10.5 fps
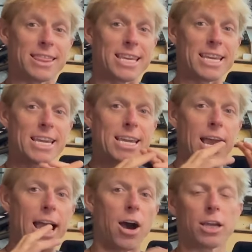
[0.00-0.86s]

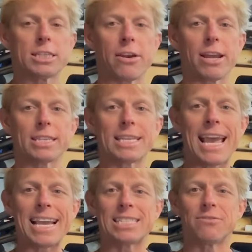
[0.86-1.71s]
The Arcteryx
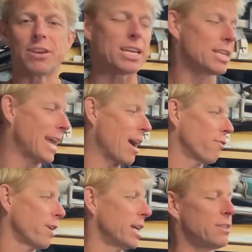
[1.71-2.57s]
SV, the
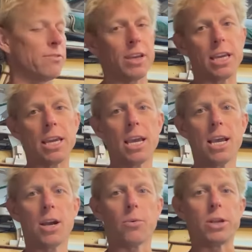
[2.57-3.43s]
Alpha SV,
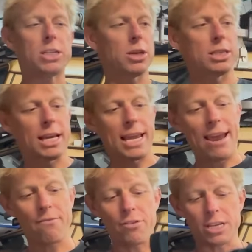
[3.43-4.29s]
which I take
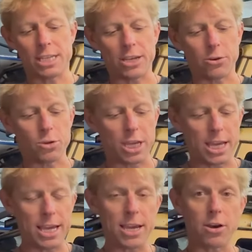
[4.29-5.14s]
every single
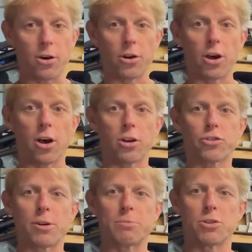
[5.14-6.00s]
year on our
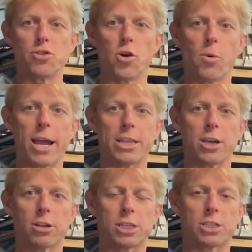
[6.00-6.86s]
trip to Norway and
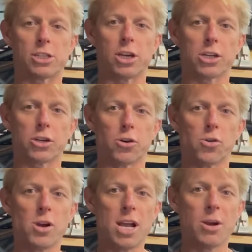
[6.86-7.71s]
the Arctic
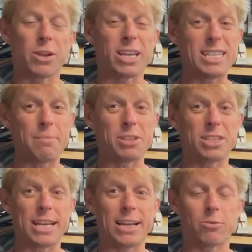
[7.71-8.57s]
Circle. The
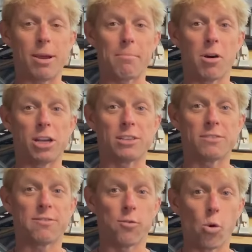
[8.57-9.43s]
temperature's down to about
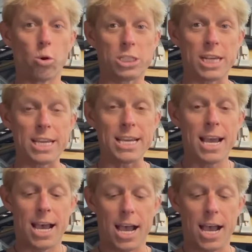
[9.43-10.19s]
minus 40.